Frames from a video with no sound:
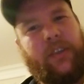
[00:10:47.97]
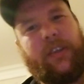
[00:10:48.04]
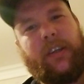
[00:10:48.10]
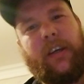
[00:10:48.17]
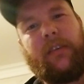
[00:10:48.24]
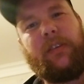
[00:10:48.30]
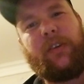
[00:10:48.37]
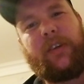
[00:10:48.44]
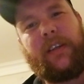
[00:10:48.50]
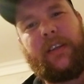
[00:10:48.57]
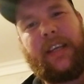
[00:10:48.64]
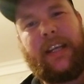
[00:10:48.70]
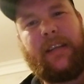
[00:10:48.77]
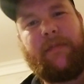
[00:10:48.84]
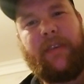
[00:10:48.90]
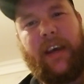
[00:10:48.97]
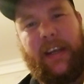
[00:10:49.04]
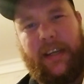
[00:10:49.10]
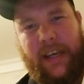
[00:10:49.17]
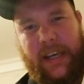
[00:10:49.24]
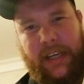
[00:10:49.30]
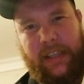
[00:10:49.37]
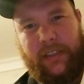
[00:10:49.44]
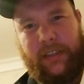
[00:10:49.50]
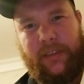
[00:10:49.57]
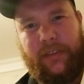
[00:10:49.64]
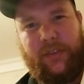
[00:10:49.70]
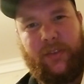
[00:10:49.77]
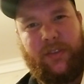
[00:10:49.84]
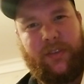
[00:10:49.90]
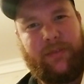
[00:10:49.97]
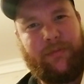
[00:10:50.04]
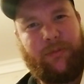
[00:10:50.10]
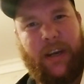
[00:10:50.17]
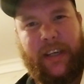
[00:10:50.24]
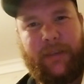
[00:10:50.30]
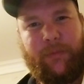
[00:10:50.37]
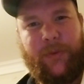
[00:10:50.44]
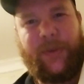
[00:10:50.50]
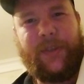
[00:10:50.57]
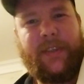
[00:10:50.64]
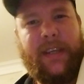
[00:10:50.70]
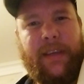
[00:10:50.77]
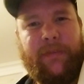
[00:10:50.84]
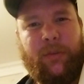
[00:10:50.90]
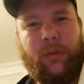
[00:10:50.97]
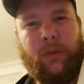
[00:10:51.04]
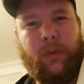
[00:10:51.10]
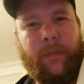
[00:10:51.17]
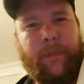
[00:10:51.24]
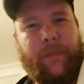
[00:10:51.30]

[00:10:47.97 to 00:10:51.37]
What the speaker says: Look at Eddie Van Halen's Running with the Devil